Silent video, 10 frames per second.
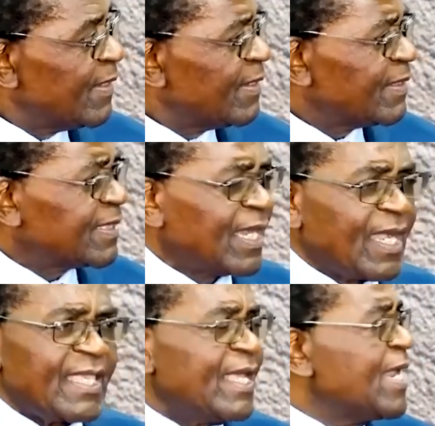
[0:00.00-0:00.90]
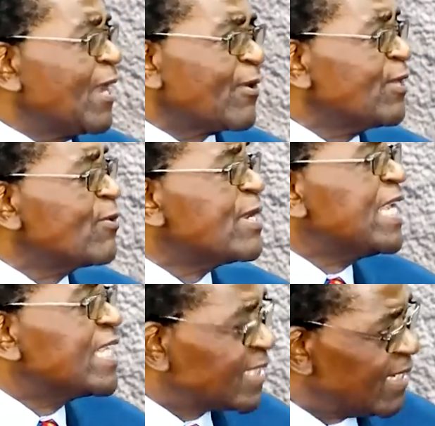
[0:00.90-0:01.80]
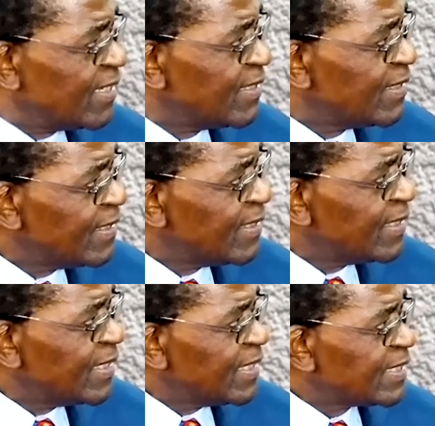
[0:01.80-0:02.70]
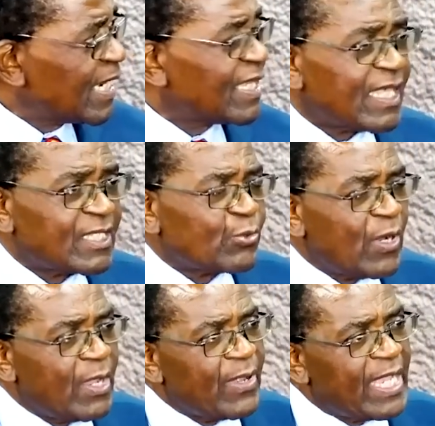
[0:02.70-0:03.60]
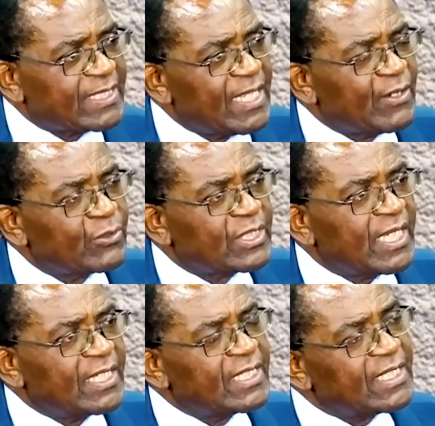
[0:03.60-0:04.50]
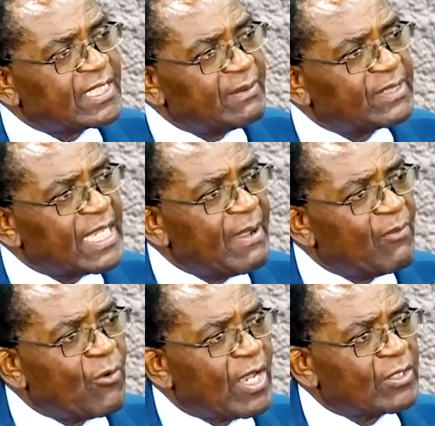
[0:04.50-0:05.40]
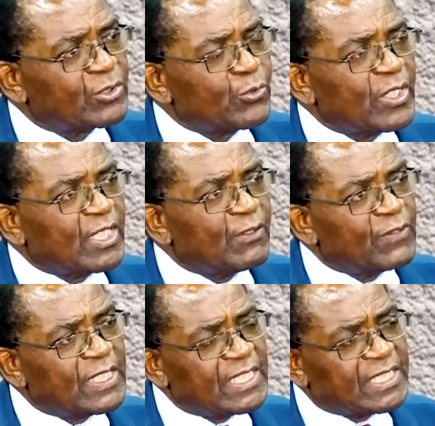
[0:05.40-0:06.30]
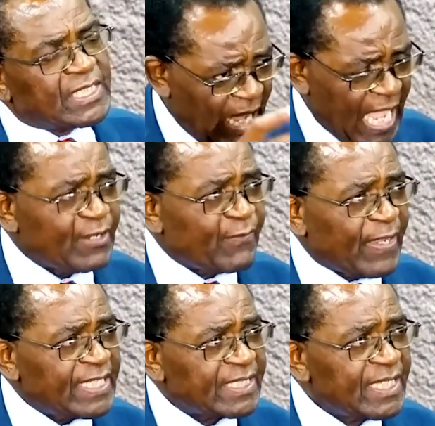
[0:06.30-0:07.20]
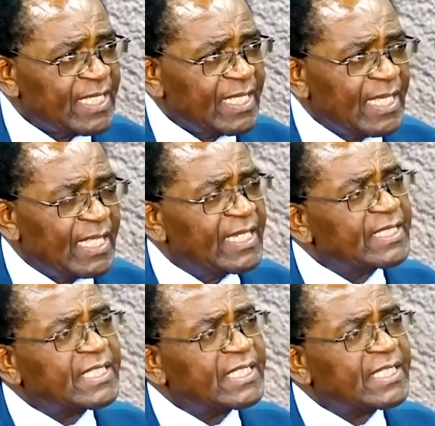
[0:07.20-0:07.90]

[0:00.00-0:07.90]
Saka yadaro inonetsa. Saka that's why we are saying kuti at the same time whilst we give this advice let's